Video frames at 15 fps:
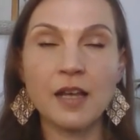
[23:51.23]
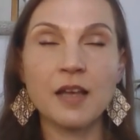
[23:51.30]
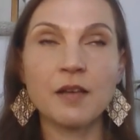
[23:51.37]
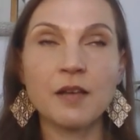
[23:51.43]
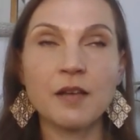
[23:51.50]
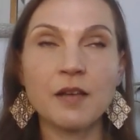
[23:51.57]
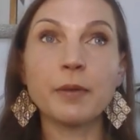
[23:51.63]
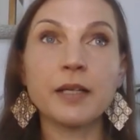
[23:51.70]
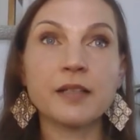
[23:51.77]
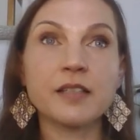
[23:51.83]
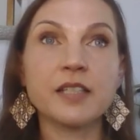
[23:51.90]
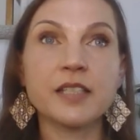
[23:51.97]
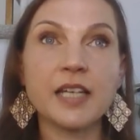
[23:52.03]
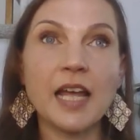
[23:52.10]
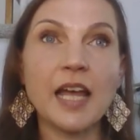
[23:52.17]
Maybe
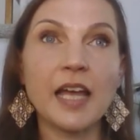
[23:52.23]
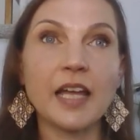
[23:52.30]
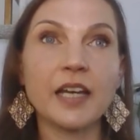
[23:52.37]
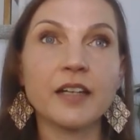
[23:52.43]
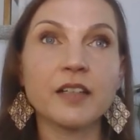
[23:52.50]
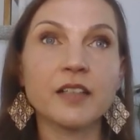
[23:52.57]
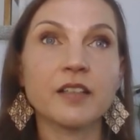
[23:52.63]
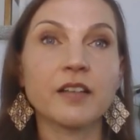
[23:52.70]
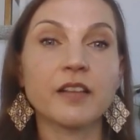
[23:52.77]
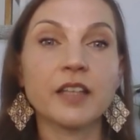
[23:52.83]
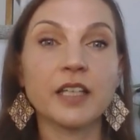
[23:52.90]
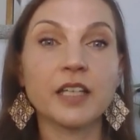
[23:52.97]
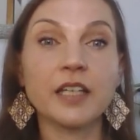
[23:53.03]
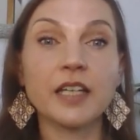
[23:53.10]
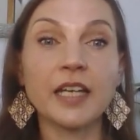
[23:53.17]
instead,
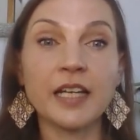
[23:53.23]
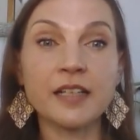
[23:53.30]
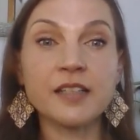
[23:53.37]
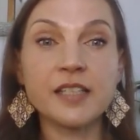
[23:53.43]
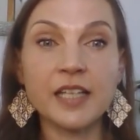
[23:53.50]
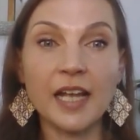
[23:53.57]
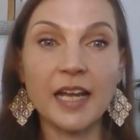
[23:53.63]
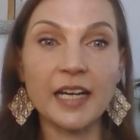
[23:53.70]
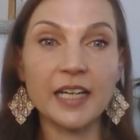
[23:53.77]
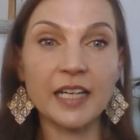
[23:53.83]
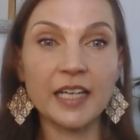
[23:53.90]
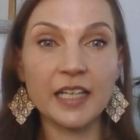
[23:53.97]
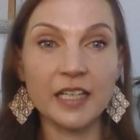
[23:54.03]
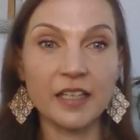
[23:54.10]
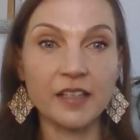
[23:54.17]
the insight
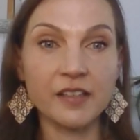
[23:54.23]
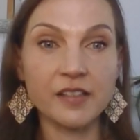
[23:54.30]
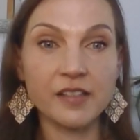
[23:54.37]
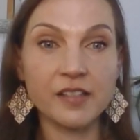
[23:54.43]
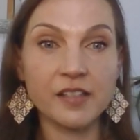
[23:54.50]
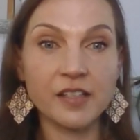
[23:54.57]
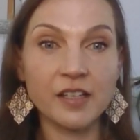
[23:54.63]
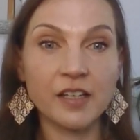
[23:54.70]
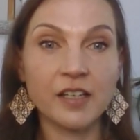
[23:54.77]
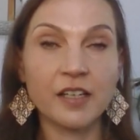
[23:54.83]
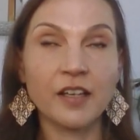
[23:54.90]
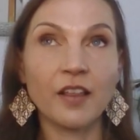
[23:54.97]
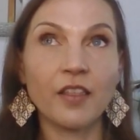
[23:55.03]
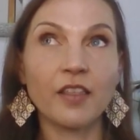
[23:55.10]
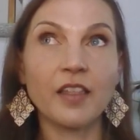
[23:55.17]
is
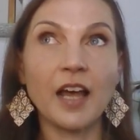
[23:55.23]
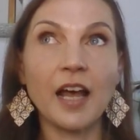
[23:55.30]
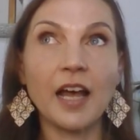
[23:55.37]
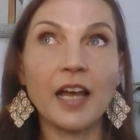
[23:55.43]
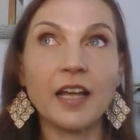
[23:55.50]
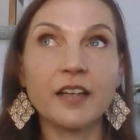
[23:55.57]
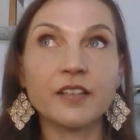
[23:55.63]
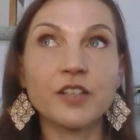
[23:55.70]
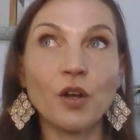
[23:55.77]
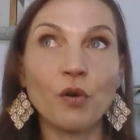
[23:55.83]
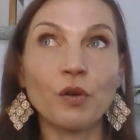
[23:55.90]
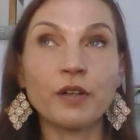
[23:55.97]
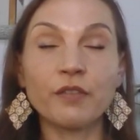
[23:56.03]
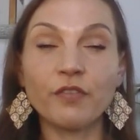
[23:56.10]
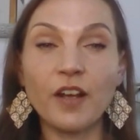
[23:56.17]
that
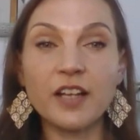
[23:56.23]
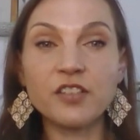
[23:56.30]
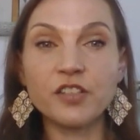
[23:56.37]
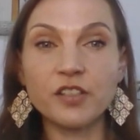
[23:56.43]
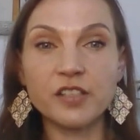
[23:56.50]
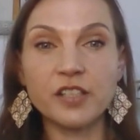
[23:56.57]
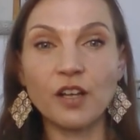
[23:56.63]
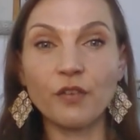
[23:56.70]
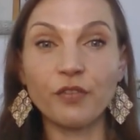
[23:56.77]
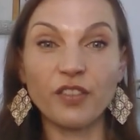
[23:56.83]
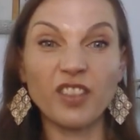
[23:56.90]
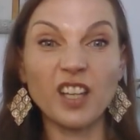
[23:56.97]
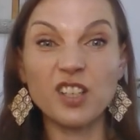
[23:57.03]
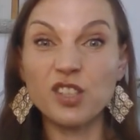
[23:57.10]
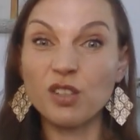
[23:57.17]
don't invest yourself in
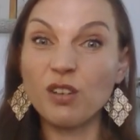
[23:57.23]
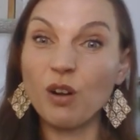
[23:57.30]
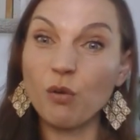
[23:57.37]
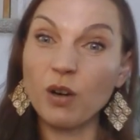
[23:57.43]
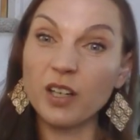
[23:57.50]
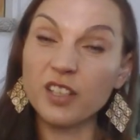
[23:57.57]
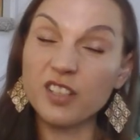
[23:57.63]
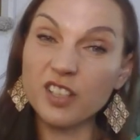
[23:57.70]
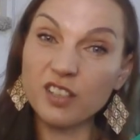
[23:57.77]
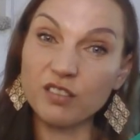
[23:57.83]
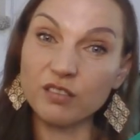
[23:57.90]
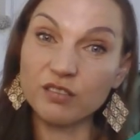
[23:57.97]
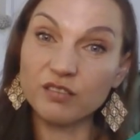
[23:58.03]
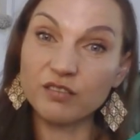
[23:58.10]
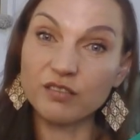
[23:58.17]
things you don't want to do,
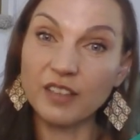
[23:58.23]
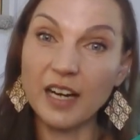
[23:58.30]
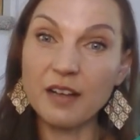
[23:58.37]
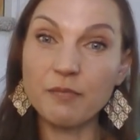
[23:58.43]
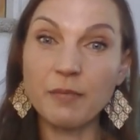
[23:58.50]
right?